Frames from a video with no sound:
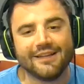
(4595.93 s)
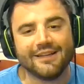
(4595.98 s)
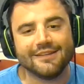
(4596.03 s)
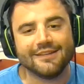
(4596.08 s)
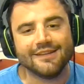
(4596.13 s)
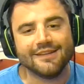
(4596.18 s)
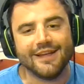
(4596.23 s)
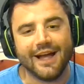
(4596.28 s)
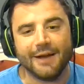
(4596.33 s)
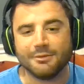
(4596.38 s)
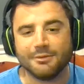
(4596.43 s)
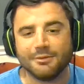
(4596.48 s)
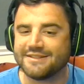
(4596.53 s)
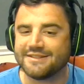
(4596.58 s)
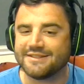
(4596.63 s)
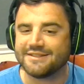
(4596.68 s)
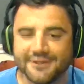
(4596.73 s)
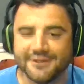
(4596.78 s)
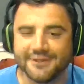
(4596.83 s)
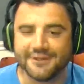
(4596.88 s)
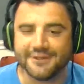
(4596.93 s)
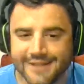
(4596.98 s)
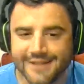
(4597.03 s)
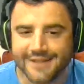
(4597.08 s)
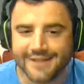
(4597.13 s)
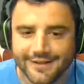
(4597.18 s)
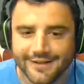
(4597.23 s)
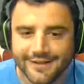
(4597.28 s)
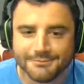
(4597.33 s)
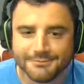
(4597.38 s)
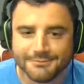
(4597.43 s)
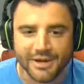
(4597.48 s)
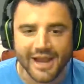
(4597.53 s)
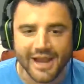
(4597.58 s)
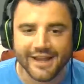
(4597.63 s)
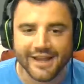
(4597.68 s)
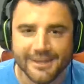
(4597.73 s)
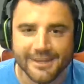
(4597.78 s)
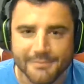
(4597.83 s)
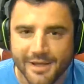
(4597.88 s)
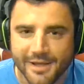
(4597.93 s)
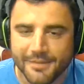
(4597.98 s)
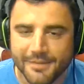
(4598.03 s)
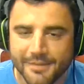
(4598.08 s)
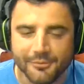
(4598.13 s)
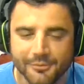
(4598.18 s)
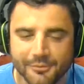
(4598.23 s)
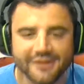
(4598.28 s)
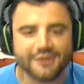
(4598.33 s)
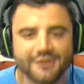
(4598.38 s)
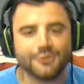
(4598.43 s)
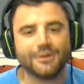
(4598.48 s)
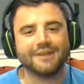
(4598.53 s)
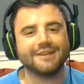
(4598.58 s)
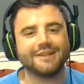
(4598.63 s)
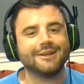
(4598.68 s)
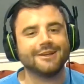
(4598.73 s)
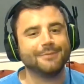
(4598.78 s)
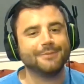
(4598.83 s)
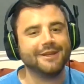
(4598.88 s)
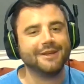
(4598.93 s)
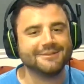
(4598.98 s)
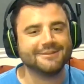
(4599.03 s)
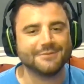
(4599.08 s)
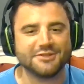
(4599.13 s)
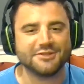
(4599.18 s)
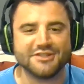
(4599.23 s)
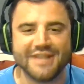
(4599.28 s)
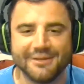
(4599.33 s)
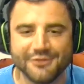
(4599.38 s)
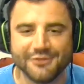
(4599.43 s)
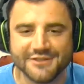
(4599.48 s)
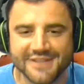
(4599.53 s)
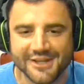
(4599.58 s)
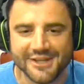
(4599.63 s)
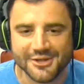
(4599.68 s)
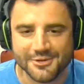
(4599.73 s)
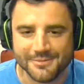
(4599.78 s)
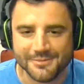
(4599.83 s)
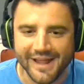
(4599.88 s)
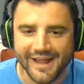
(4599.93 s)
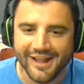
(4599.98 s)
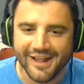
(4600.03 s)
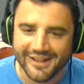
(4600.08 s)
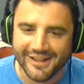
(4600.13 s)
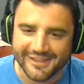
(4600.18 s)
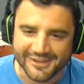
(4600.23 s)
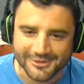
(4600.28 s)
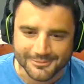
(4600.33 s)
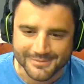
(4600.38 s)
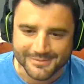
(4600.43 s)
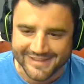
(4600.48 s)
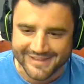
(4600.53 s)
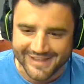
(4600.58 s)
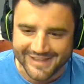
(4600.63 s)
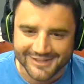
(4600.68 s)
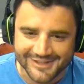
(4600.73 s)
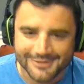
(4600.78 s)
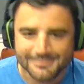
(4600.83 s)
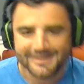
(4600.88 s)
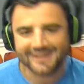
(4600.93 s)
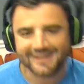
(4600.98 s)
I was in there today bragging about my win in quick kick picks, which Dave will tell you about a little bit later because